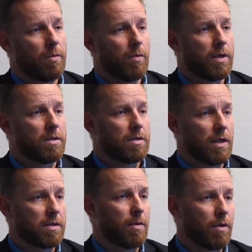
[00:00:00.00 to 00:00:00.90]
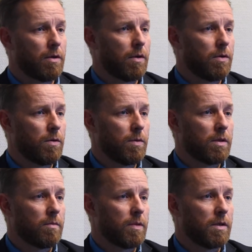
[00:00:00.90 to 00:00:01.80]
which is not something you can do
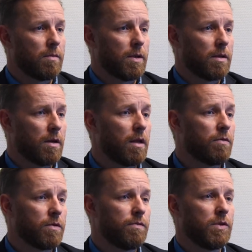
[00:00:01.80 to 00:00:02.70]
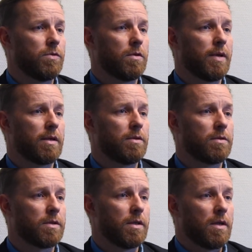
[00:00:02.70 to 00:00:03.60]
with other fiducial markers.